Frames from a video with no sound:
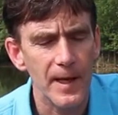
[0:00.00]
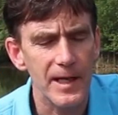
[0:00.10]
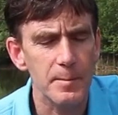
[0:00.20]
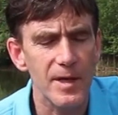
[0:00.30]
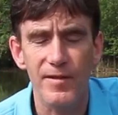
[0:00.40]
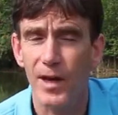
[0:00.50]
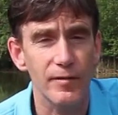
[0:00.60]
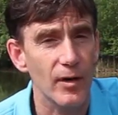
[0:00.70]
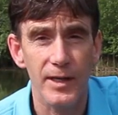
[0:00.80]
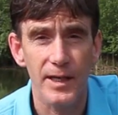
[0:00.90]
It's PVA
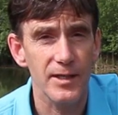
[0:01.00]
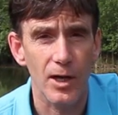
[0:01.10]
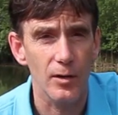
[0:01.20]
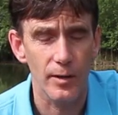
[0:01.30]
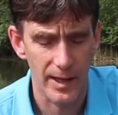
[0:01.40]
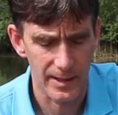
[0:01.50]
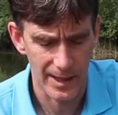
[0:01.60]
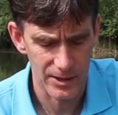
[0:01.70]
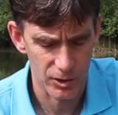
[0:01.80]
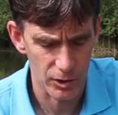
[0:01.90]
friendly, so
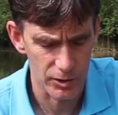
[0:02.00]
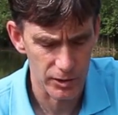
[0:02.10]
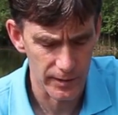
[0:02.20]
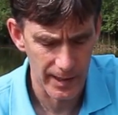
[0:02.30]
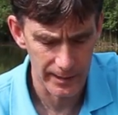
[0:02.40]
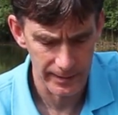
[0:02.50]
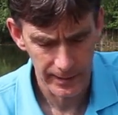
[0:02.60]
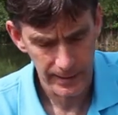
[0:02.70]
that's good to do that.